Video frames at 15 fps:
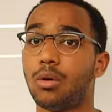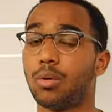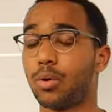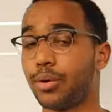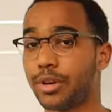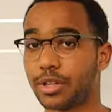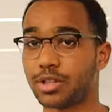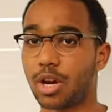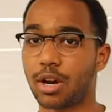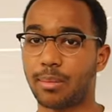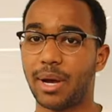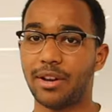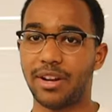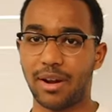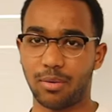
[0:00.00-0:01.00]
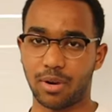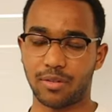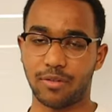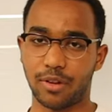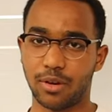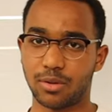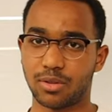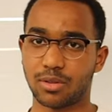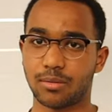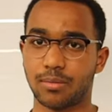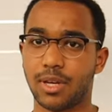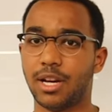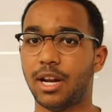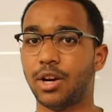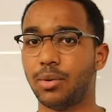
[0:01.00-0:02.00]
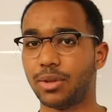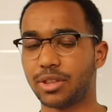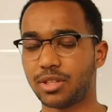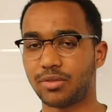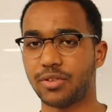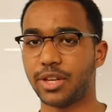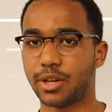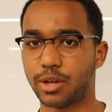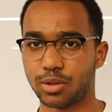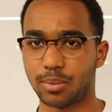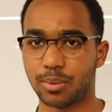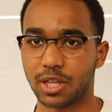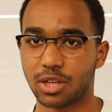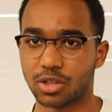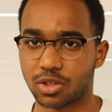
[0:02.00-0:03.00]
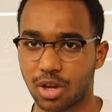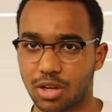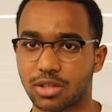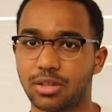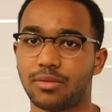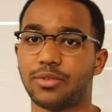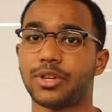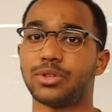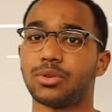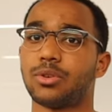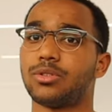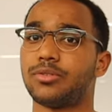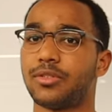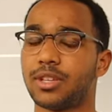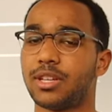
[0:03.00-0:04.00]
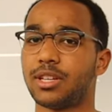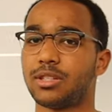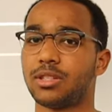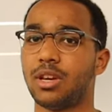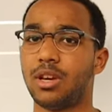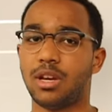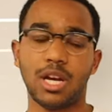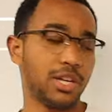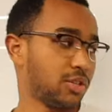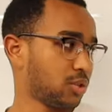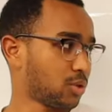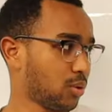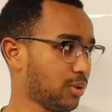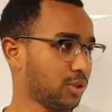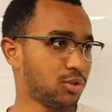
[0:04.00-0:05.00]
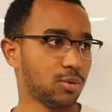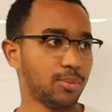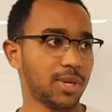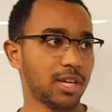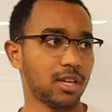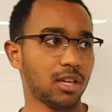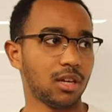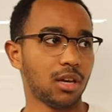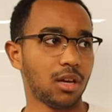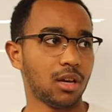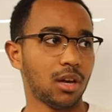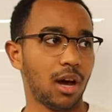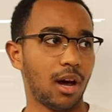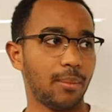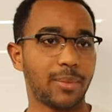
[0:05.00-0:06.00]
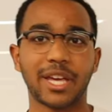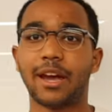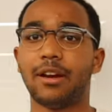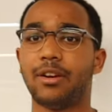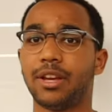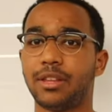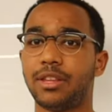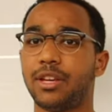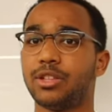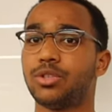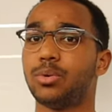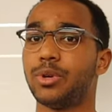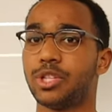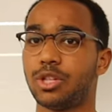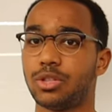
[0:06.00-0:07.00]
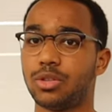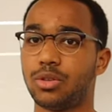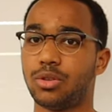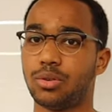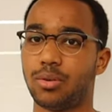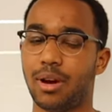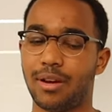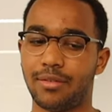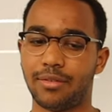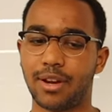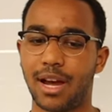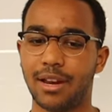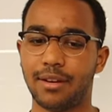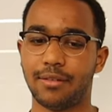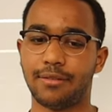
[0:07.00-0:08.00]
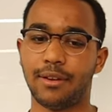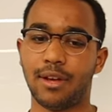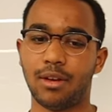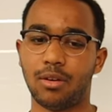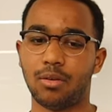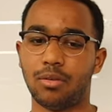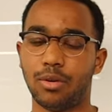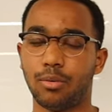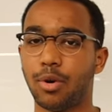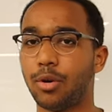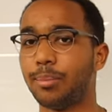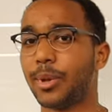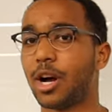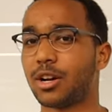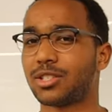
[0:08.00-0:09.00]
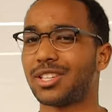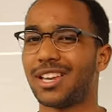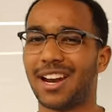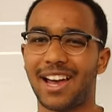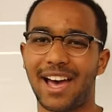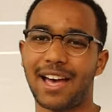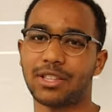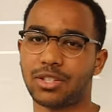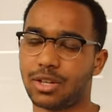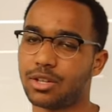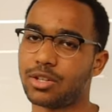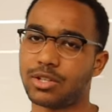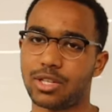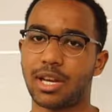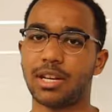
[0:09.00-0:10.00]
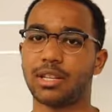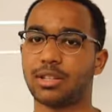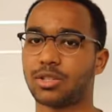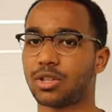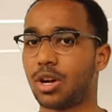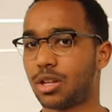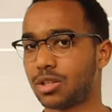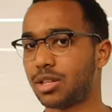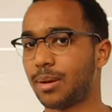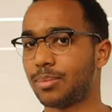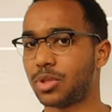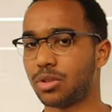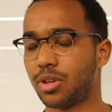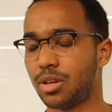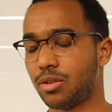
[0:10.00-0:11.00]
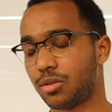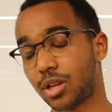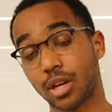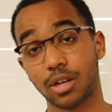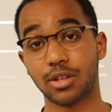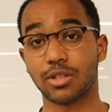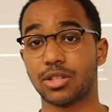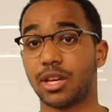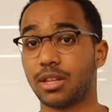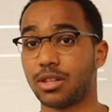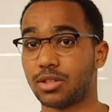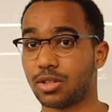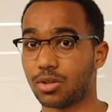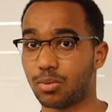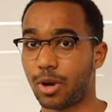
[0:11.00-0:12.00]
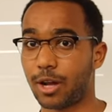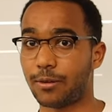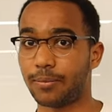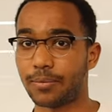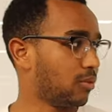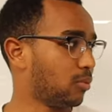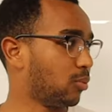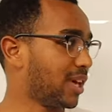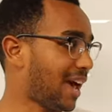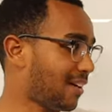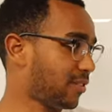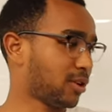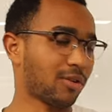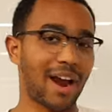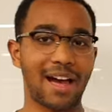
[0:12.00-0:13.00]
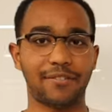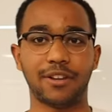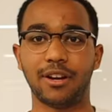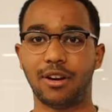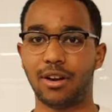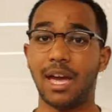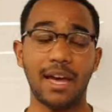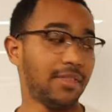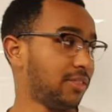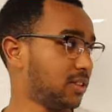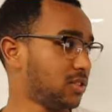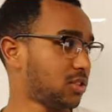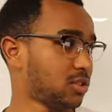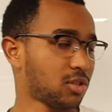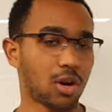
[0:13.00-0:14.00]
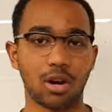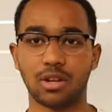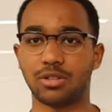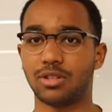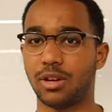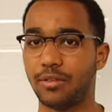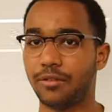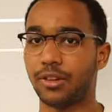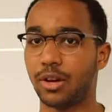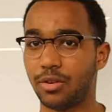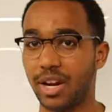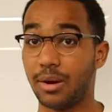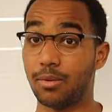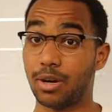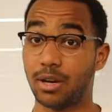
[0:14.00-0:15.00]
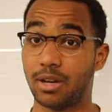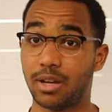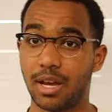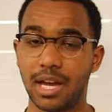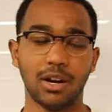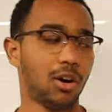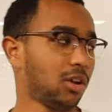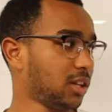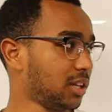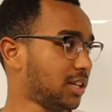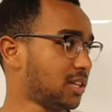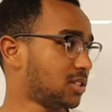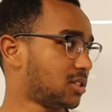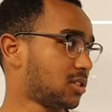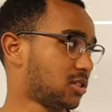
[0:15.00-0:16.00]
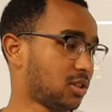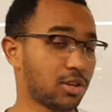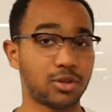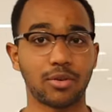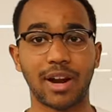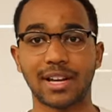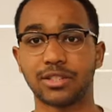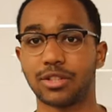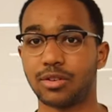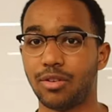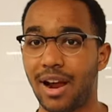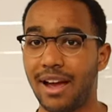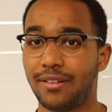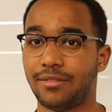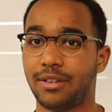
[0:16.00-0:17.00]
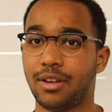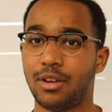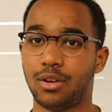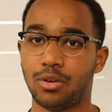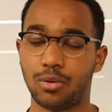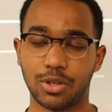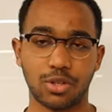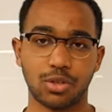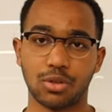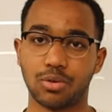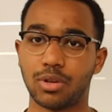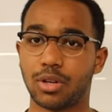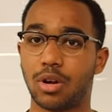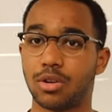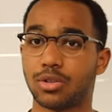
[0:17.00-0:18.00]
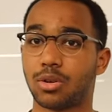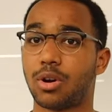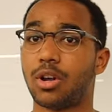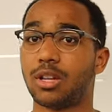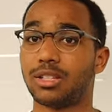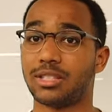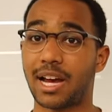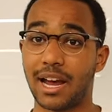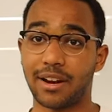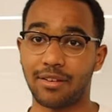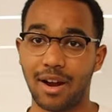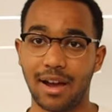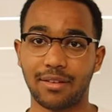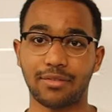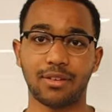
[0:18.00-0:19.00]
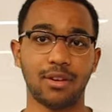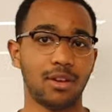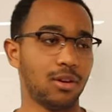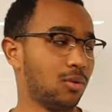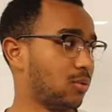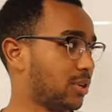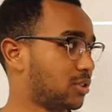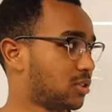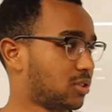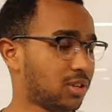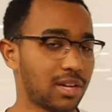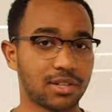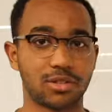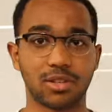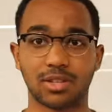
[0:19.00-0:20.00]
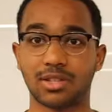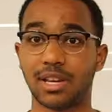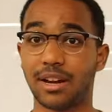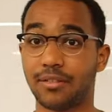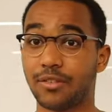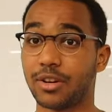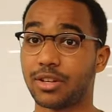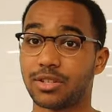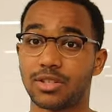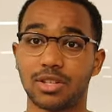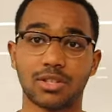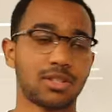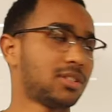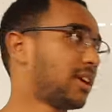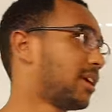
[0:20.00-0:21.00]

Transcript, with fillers: We're going to talk about network flows, and I don't want this video to be an exhaustive resource for this. It's just going to be um, carrying the intuition to you of kind of the roadblocks that I had to understanding this concept so that you can understand this as well. We have a graph here, and this is called a flow network. And all it is is a directed graph, which you can also call a digraph, which is a set of vertices, a